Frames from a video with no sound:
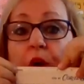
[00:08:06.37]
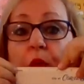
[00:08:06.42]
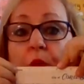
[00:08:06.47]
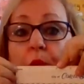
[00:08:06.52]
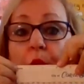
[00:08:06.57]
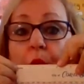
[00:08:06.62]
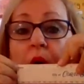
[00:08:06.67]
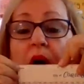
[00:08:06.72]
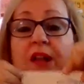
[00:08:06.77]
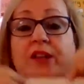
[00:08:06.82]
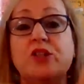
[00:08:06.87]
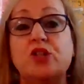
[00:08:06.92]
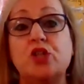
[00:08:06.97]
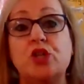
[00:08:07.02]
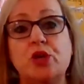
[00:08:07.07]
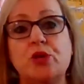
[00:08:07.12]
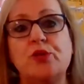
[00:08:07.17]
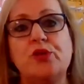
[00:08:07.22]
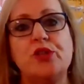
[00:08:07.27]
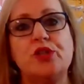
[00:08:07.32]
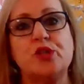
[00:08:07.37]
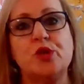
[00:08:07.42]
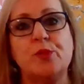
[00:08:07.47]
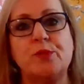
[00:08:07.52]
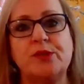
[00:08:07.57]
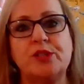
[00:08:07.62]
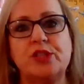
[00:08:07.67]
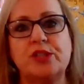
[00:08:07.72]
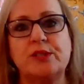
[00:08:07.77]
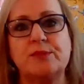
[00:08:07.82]
One tooth is
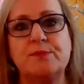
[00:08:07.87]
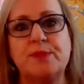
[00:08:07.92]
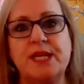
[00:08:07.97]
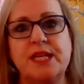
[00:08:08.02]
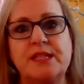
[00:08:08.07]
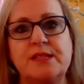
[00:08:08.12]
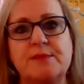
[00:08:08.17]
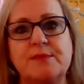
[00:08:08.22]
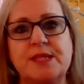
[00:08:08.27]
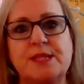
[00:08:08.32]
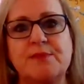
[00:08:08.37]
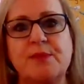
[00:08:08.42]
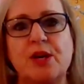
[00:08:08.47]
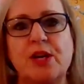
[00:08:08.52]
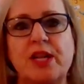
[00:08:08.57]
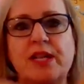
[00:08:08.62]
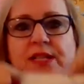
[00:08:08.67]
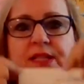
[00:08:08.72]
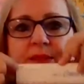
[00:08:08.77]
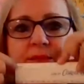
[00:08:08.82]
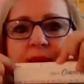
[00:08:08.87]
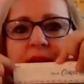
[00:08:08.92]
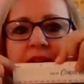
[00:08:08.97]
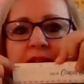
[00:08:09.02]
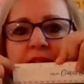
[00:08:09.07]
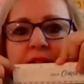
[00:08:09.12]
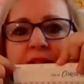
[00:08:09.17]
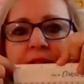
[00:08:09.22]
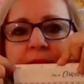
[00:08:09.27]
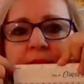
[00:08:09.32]
almost as big as Miss Marletta's mouth.